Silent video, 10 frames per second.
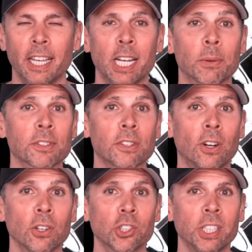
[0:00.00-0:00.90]
It was
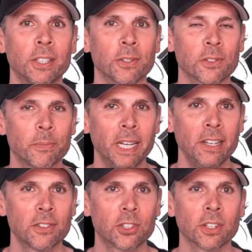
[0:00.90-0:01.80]
launched into
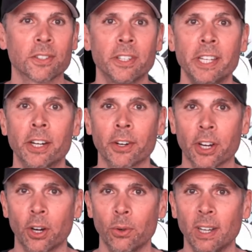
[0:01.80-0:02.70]
space just a year
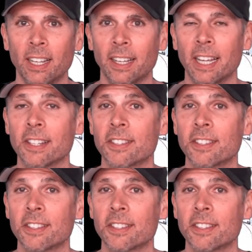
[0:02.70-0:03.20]
ago, and